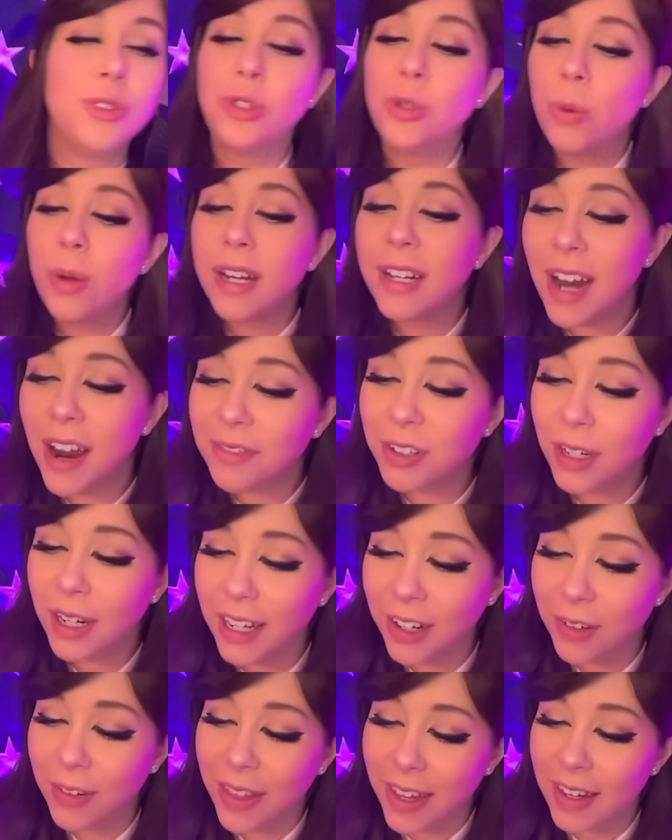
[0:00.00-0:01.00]
You would never
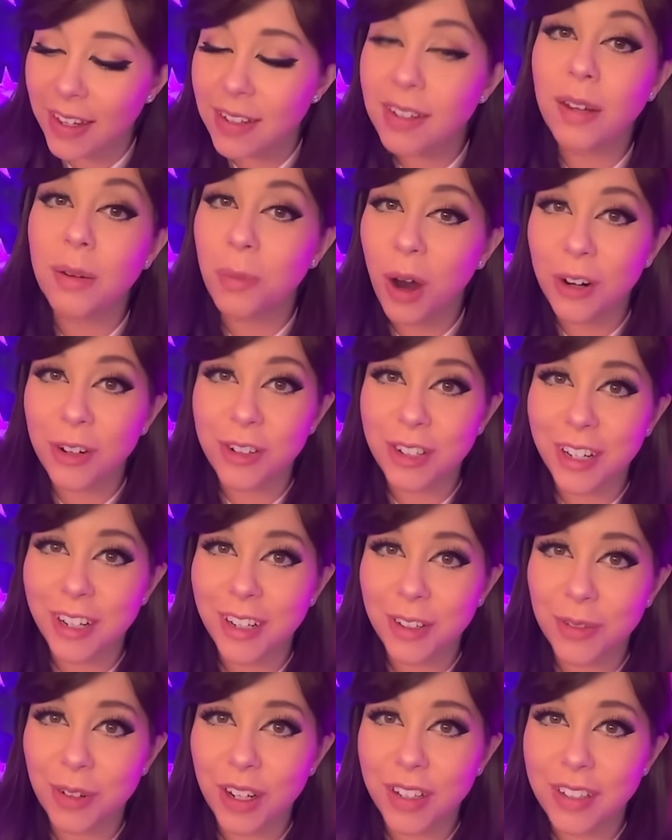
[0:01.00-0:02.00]
hear this in modern
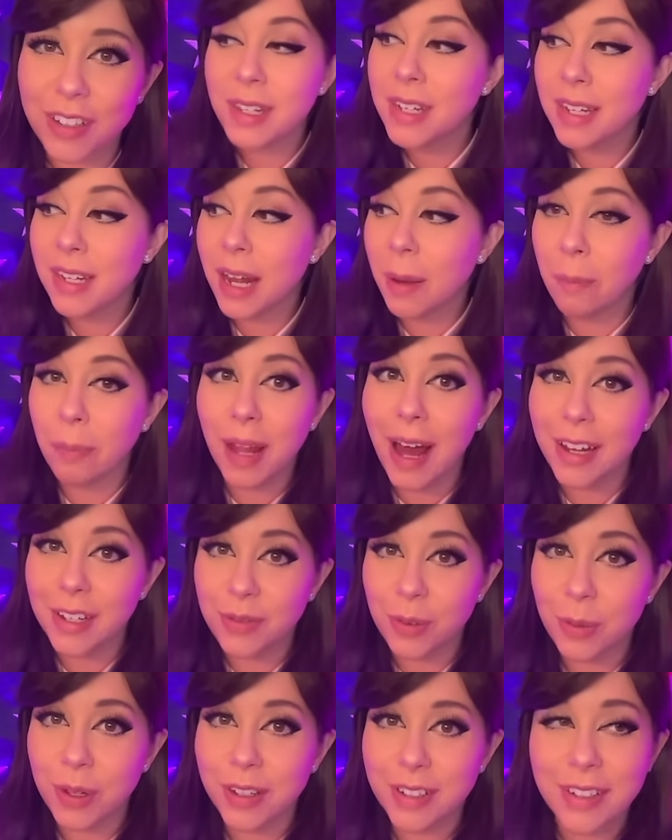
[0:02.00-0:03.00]
dating advice. This is like
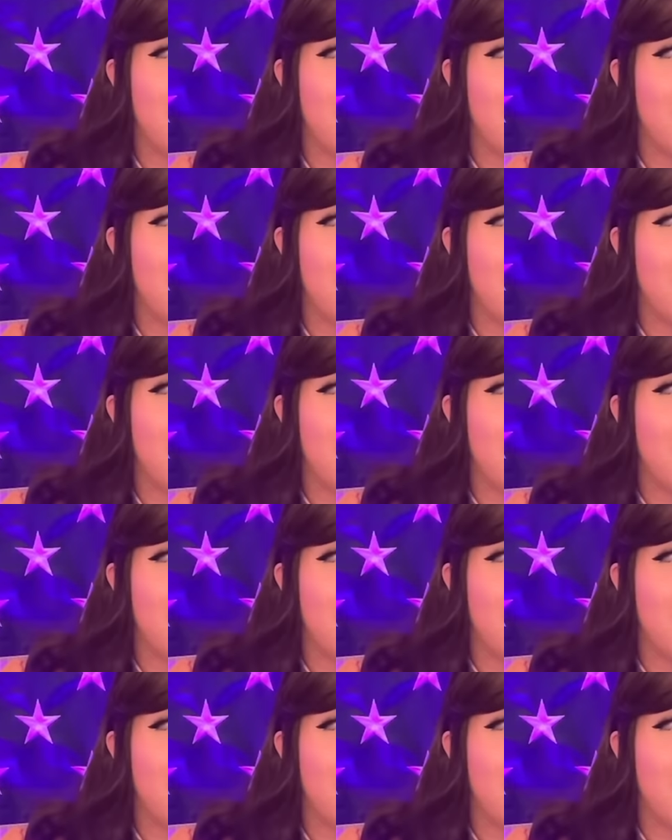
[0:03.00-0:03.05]
blasphemous.